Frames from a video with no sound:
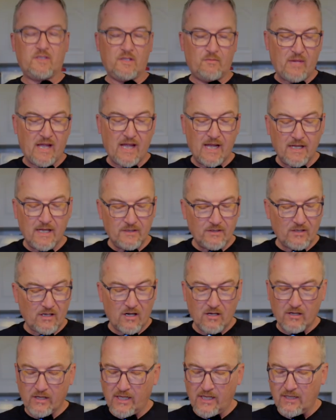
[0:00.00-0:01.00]
the pans
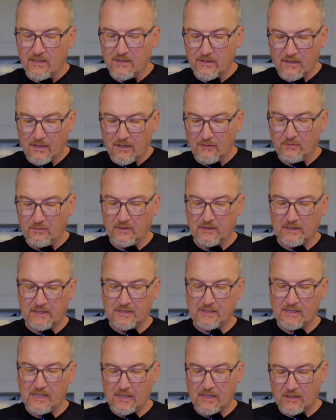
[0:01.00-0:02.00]
are heated up,
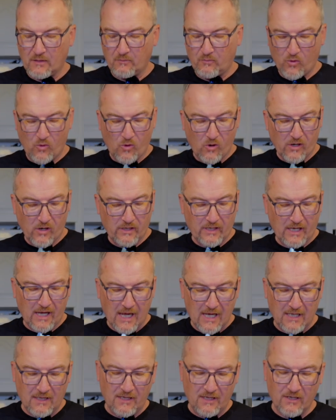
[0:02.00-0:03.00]
let's get the pork
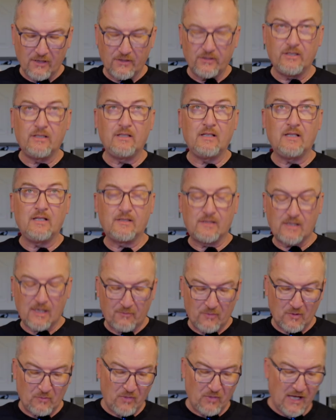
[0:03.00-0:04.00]
and the onion in
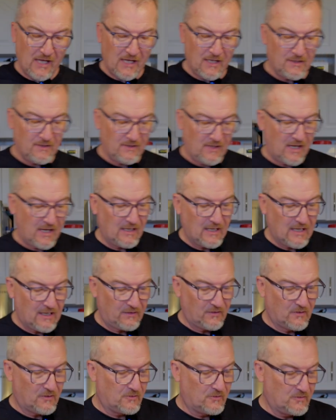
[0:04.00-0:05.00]
separate pans and
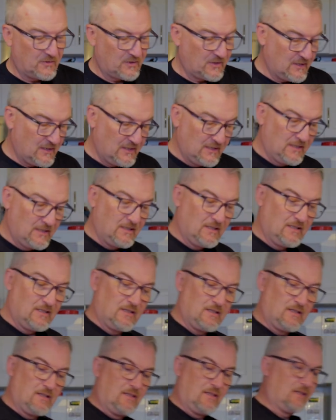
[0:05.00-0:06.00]
get those
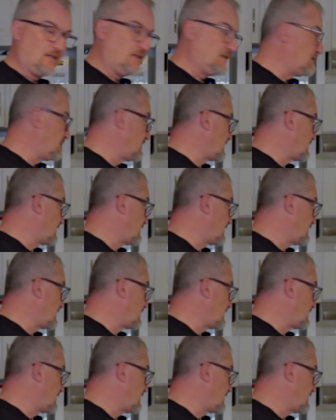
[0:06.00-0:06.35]
nice and